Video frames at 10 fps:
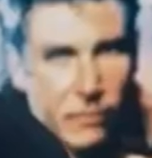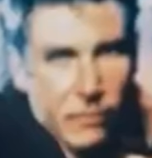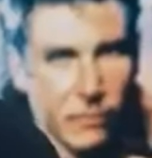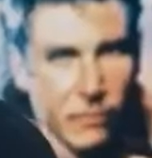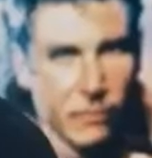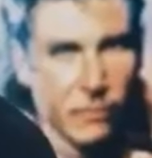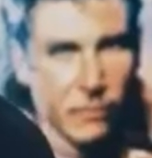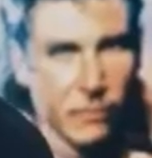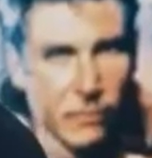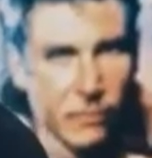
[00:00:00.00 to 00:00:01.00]

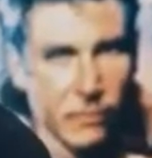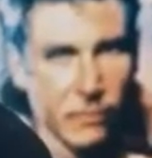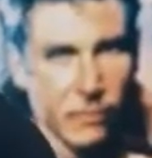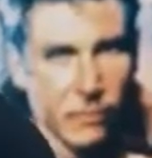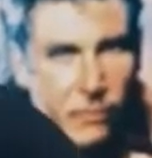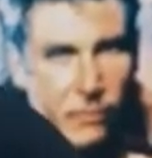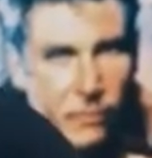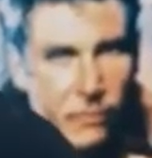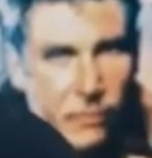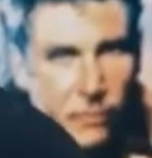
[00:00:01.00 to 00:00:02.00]

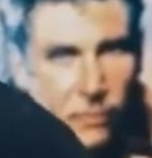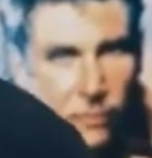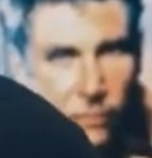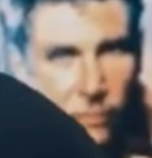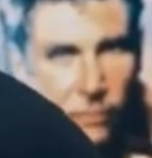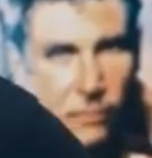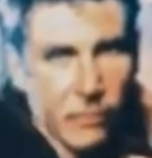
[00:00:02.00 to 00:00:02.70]
[no speech]